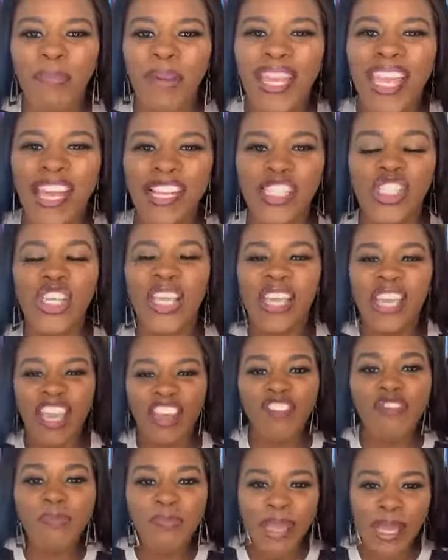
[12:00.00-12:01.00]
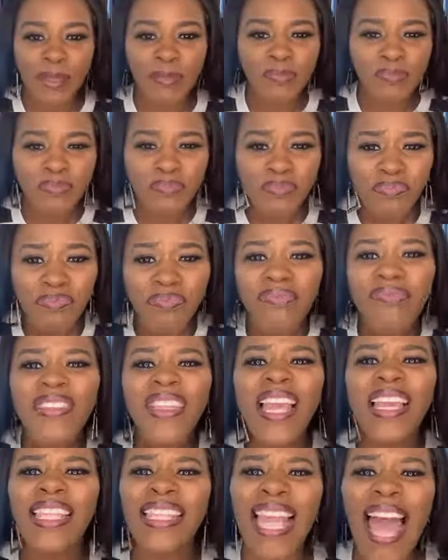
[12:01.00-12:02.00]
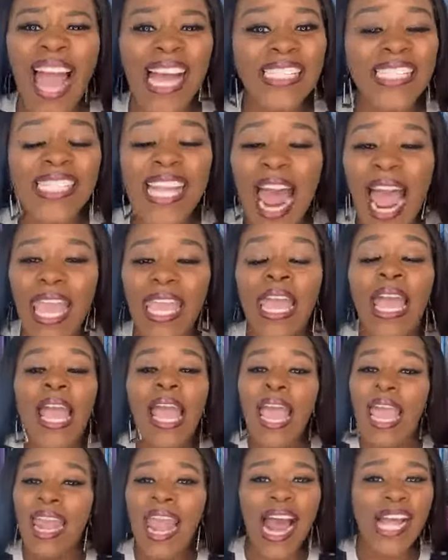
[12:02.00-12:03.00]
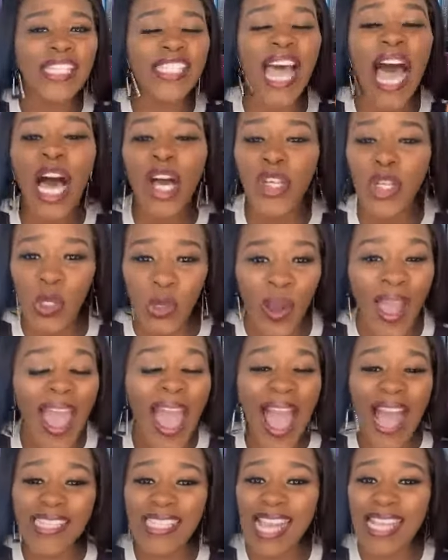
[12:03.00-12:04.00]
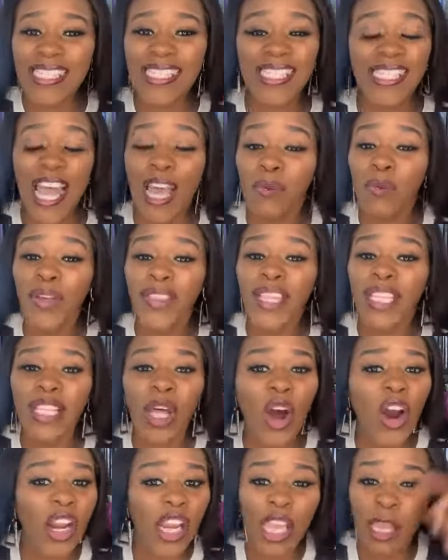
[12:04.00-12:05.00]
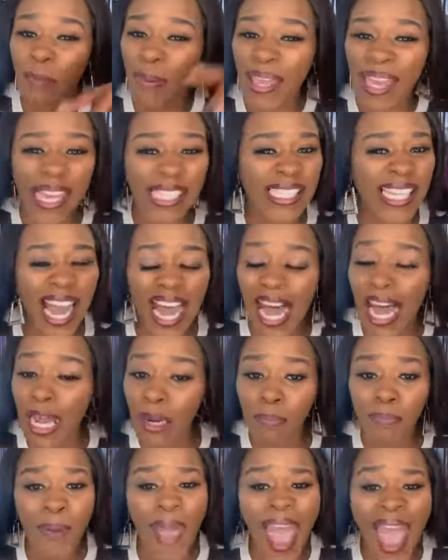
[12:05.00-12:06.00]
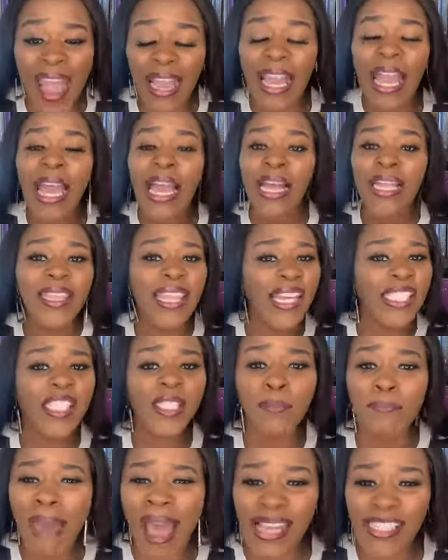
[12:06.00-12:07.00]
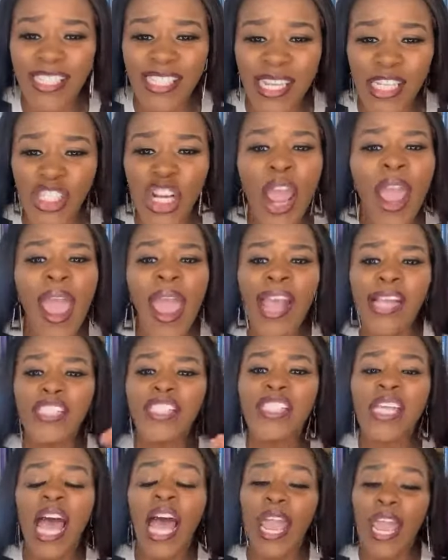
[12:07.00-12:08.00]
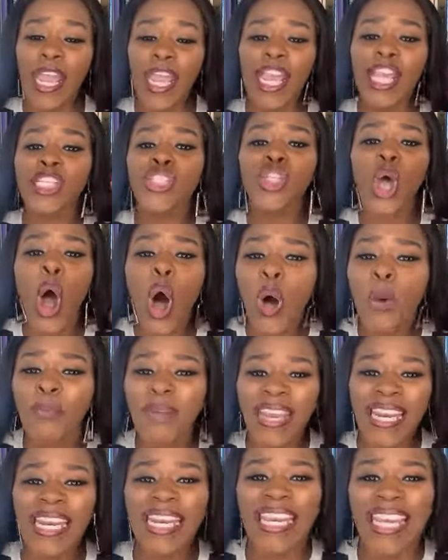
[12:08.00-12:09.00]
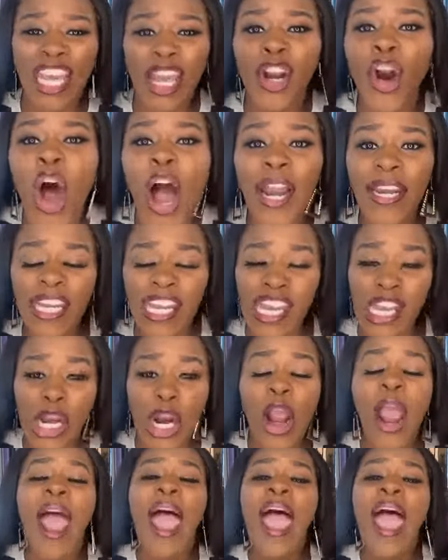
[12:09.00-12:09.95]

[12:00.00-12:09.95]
began to give me last night. And I tell you, as I sat with the Lord, he began to unpack this message and, t- and he told me to get on here